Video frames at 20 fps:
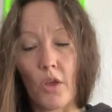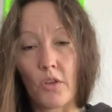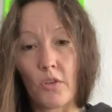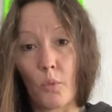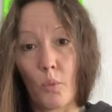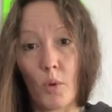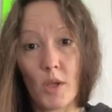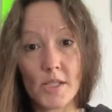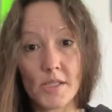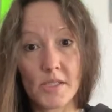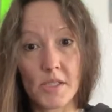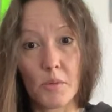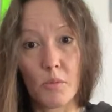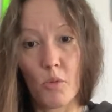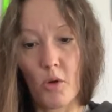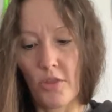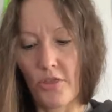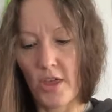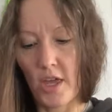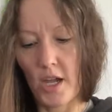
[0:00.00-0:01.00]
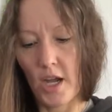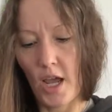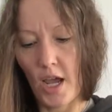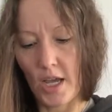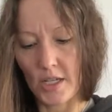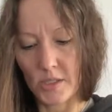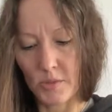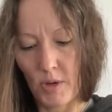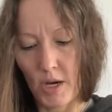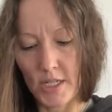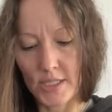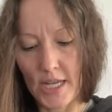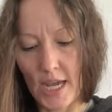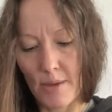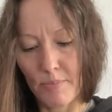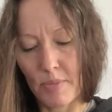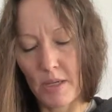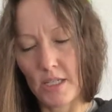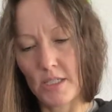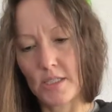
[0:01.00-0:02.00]
wisdom within us, right?
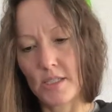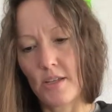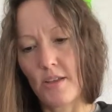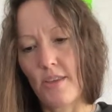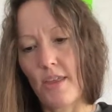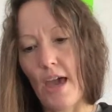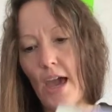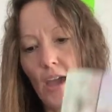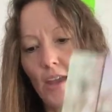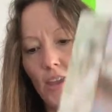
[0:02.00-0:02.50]
Tap into that.